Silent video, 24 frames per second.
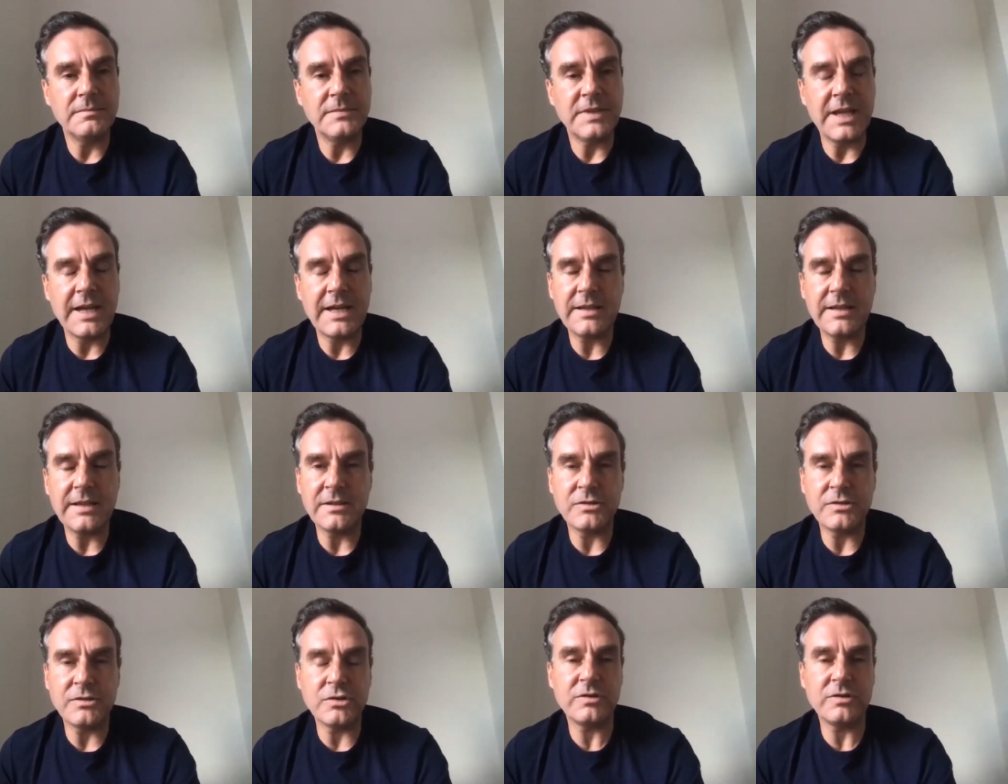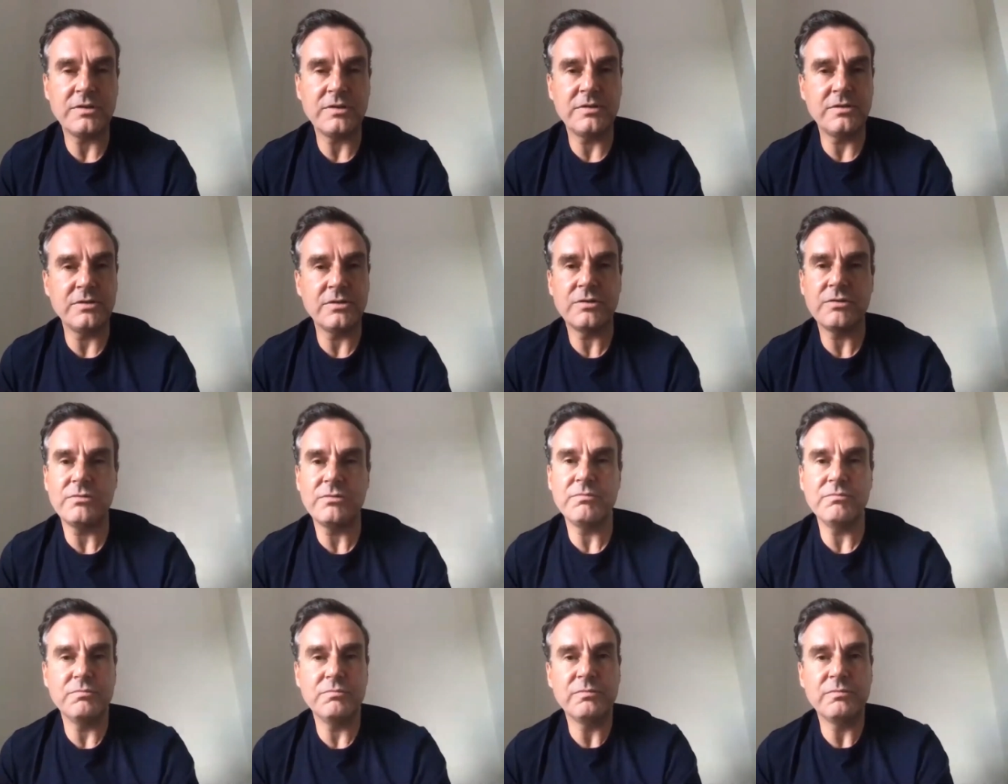yeah, they're just
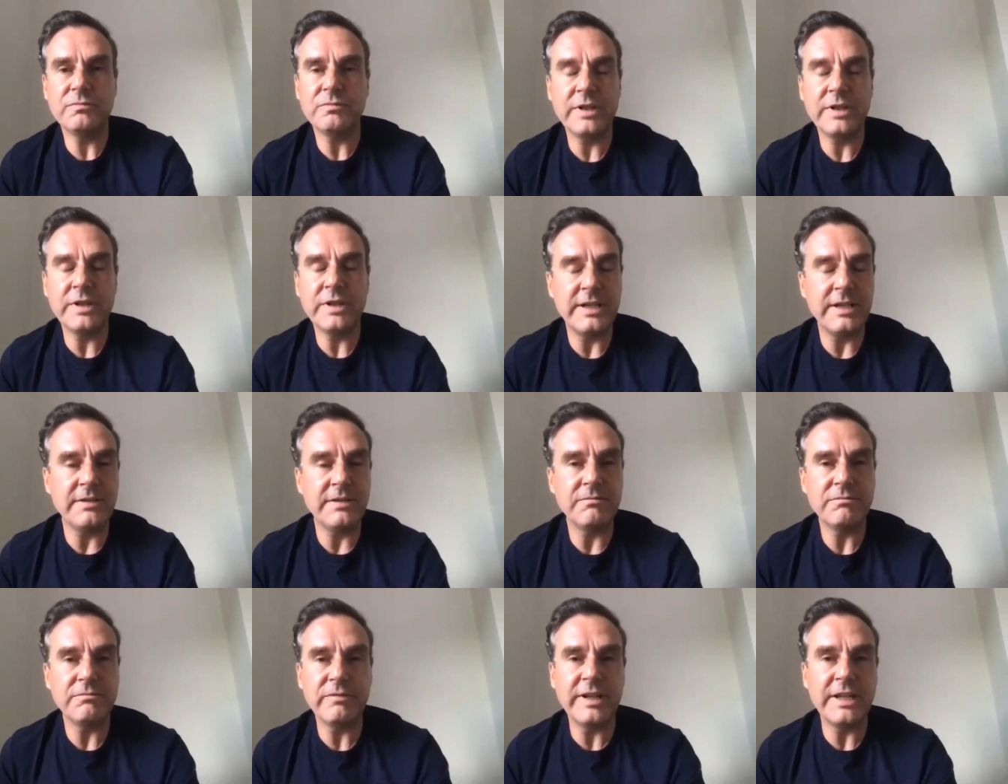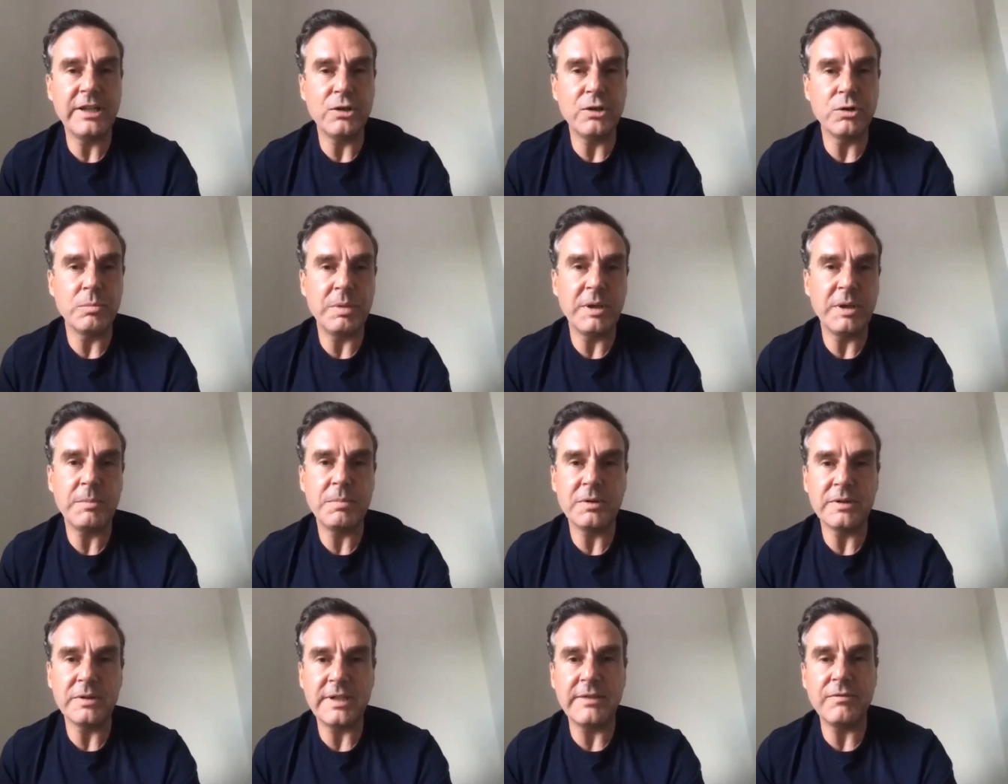just really really good
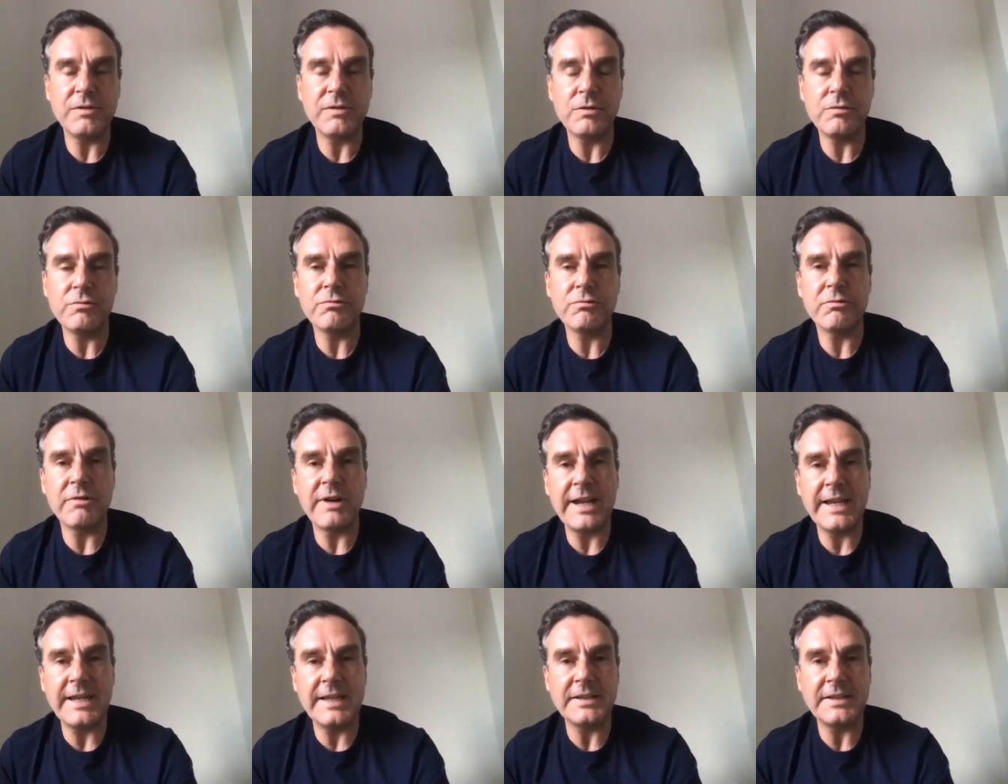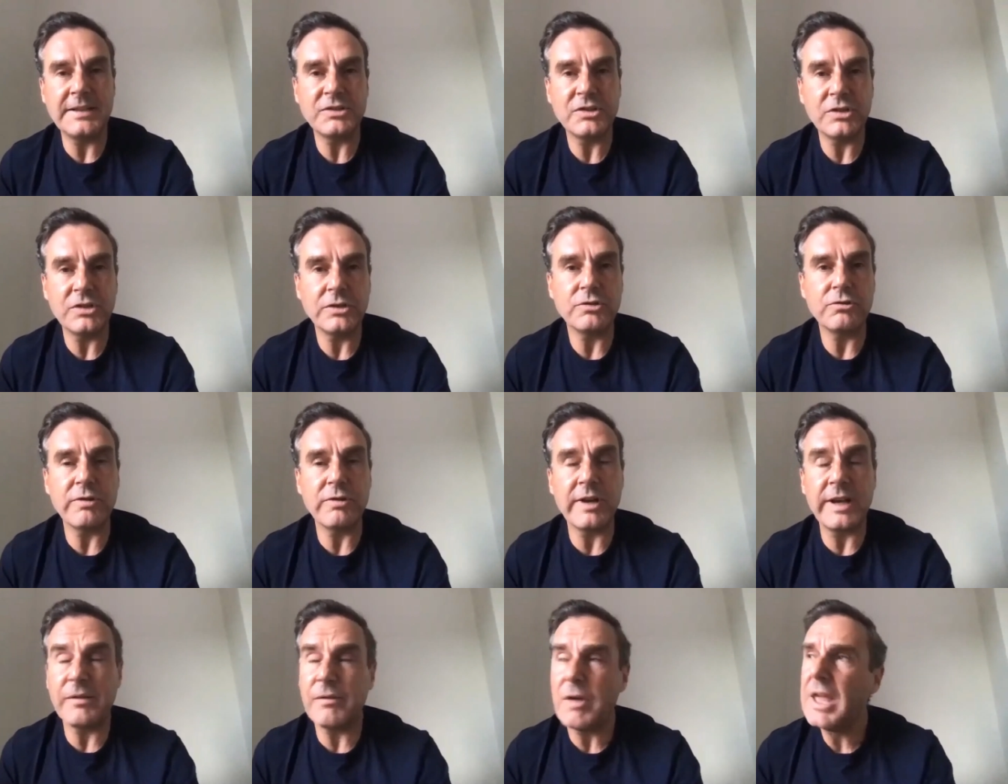people. Give you great insights,
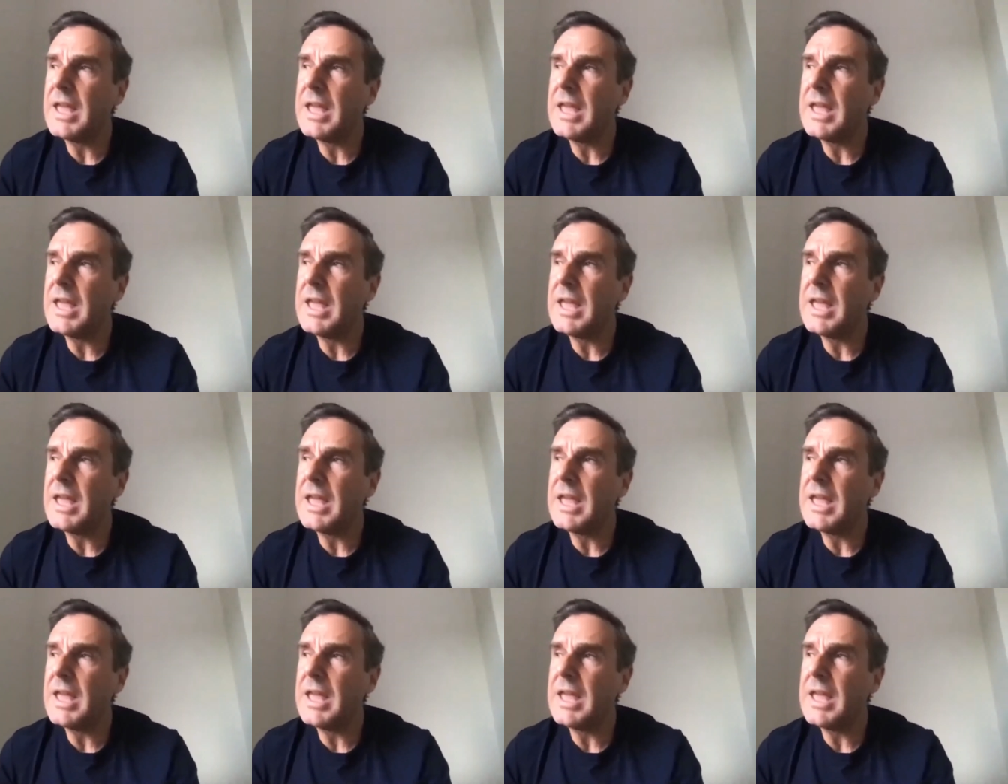great